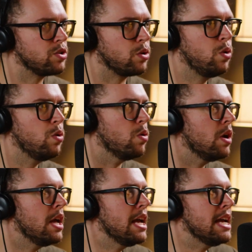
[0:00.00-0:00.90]
So
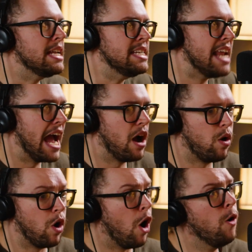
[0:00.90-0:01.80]
cool.
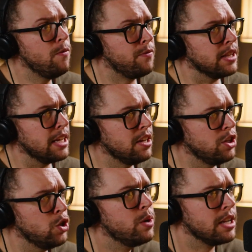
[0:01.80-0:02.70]
Now, hopefully,
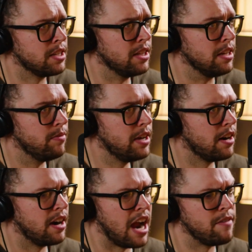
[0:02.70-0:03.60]
you get to leave
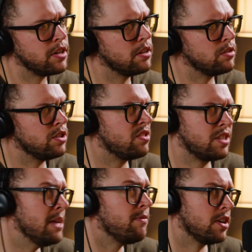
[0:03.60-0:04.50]
here having a
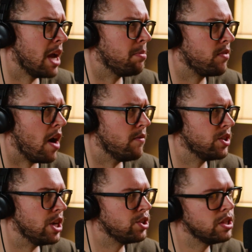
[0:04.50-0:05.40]
different type of
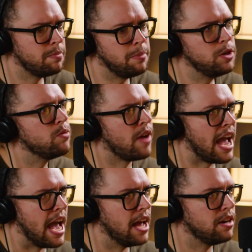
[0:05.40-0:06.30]
conversation than maybe you've
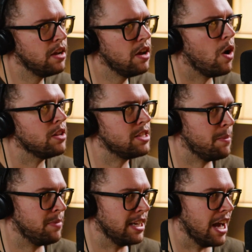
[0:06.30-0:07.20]
had on
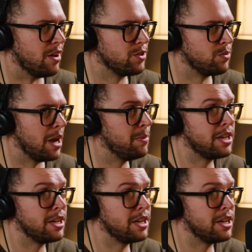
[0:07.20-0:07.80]
something else, right?